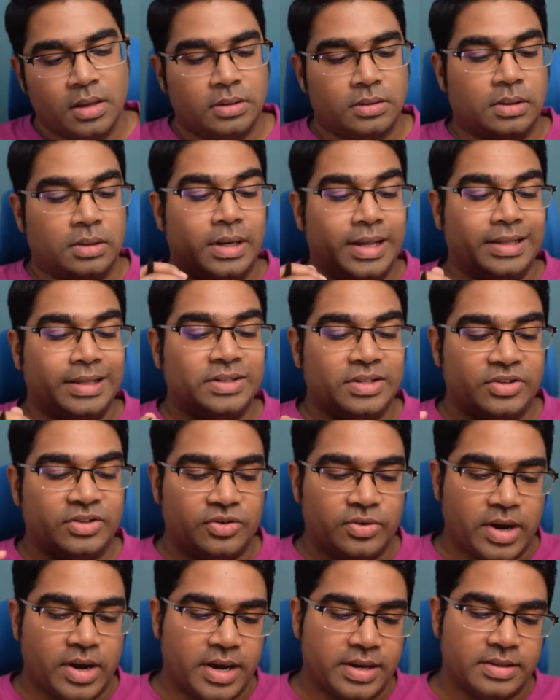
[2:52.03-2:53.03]
So let's
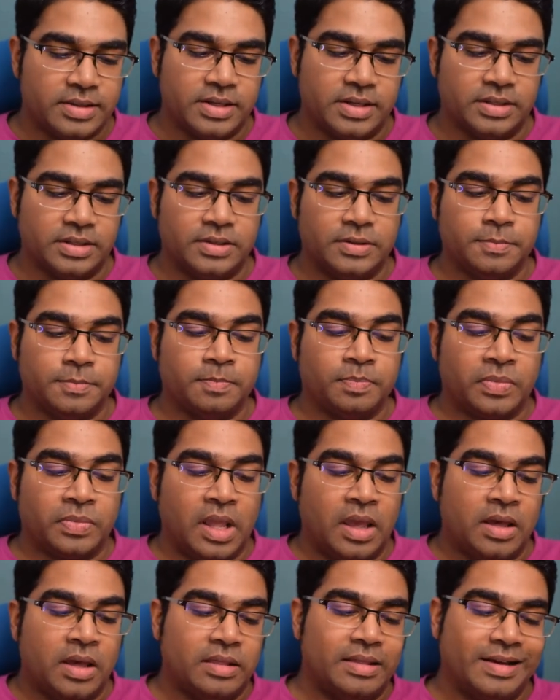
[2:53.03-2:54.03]
try this.
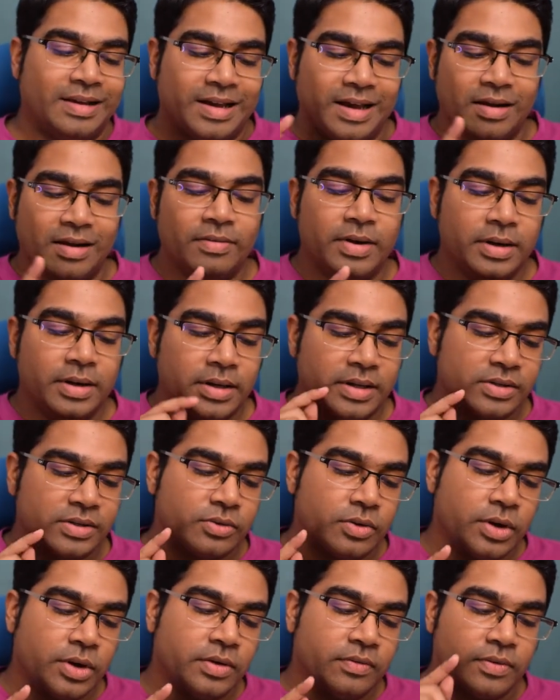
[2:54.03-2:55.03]
The current is
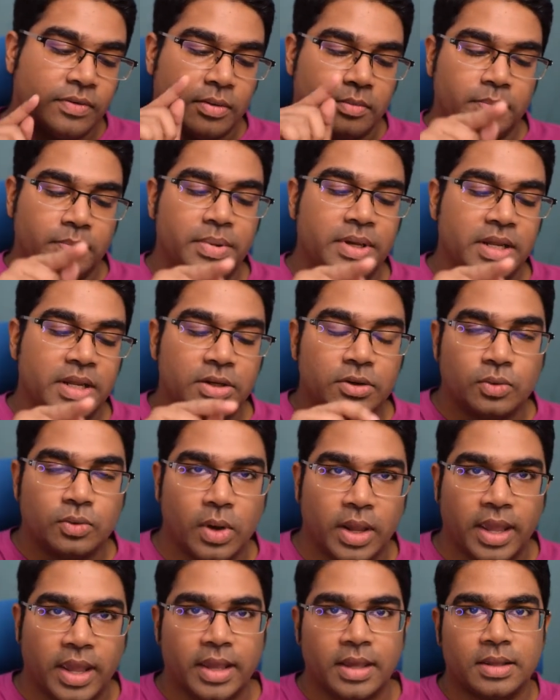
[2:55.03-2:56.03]
going from B to
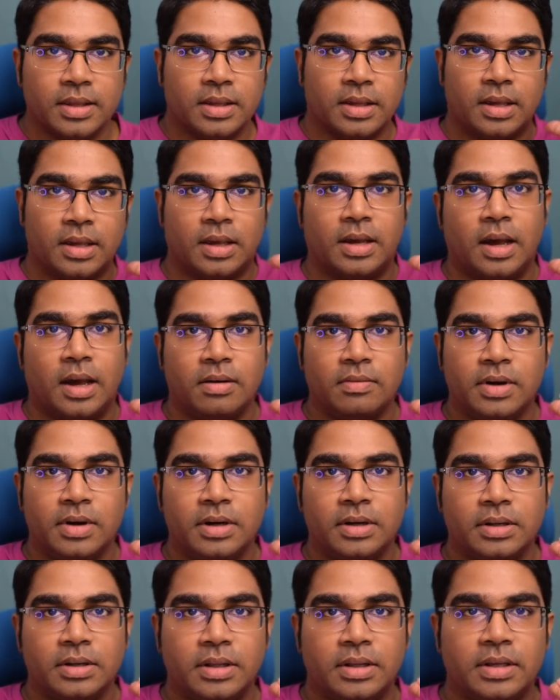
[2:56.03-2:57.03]
A.
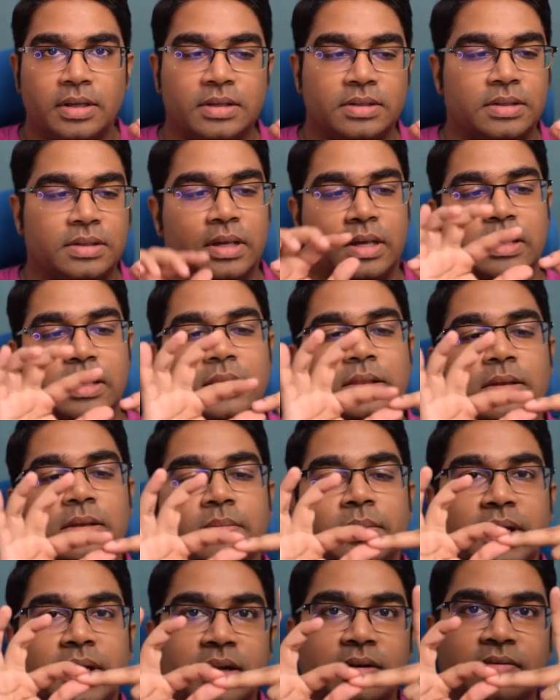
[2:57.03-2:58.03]
Current is the
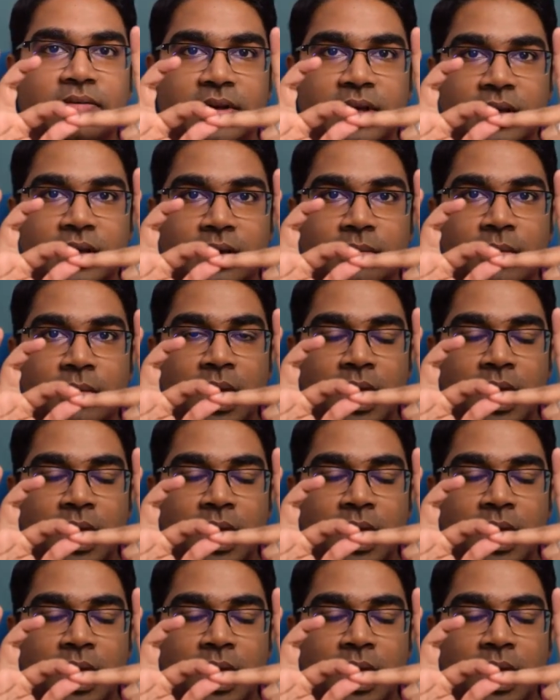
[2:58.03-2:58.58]
middle finger.